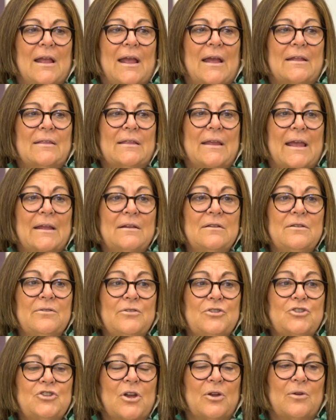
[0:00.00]
At the end of
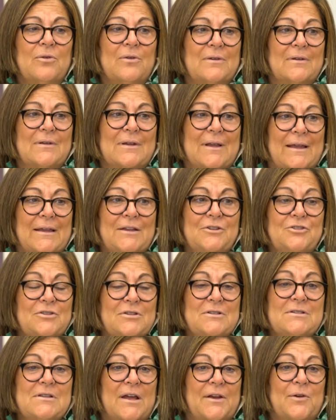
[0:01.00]
the show, each
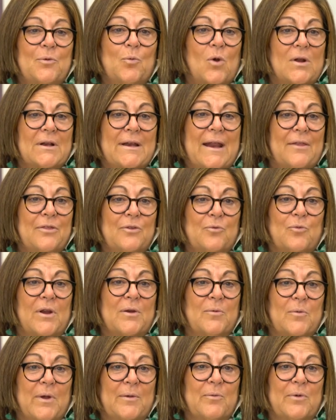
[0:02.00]
designer walked down the
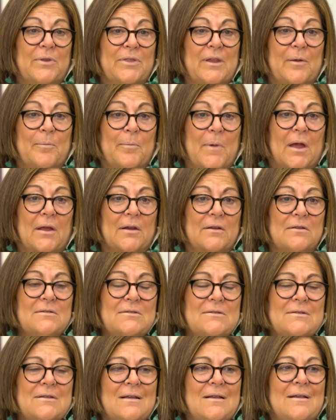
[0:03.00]
runway with their
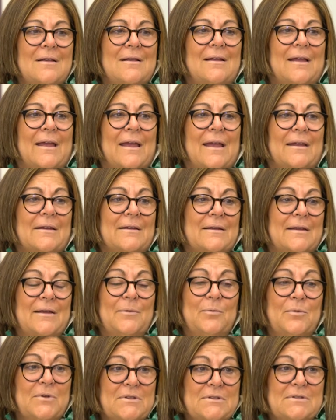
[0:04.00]
models, And
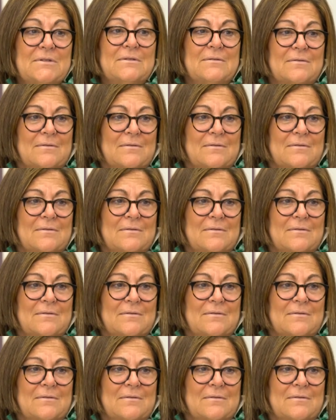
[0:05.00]
it was